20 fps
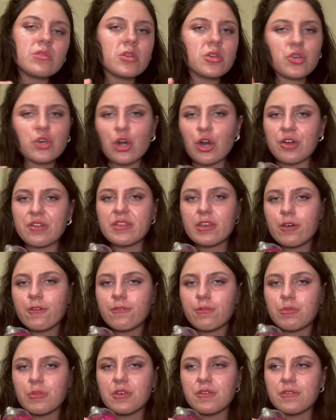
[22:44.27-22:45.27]
cocktail
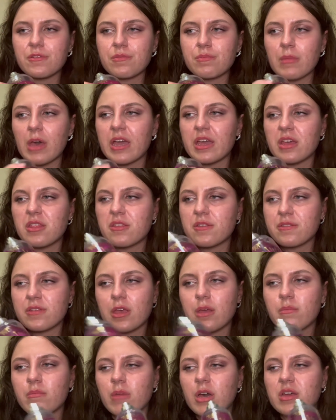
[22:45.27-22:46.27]
from this. I get the
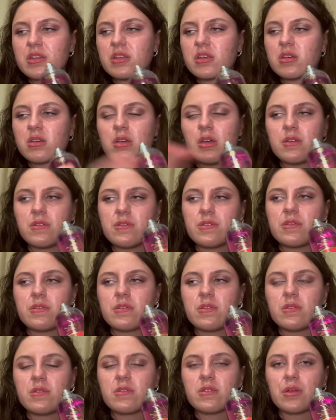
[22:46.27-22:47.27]
same idea as
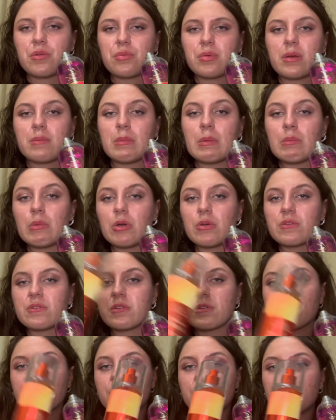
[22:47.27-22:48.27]
Sunshine
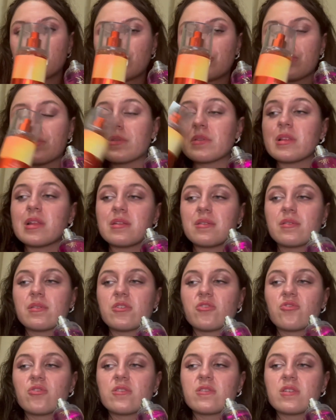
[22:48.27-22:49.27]
Mimosa, just less
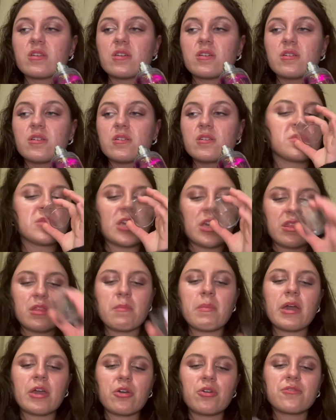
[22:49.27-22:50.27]
citrusy. And the
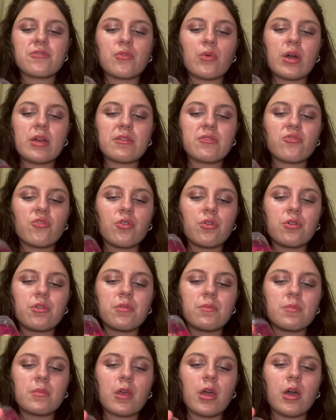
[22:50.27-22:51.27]
mango is quite strong.
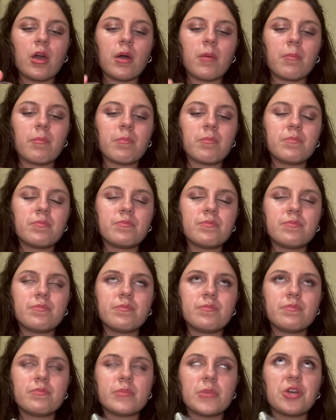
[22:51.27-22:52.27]
Um,
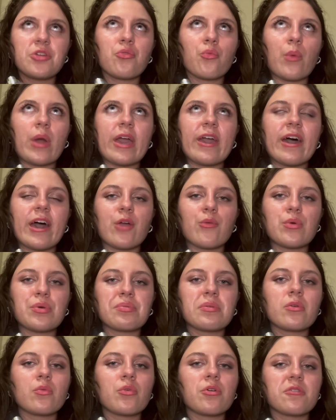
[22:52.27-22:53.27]
in a way, I wish
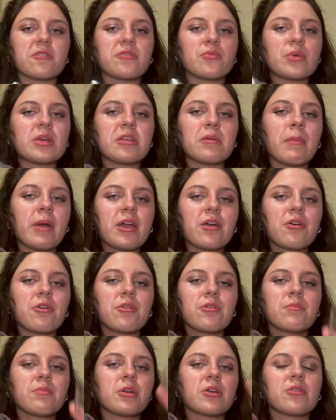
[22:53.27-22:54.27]
it were a sweeter mango
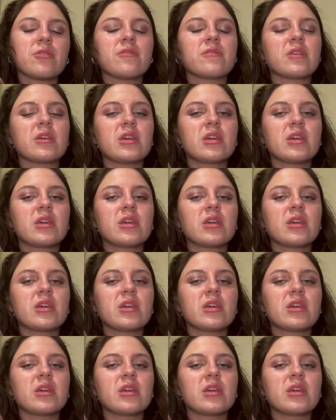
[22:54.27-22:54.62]
because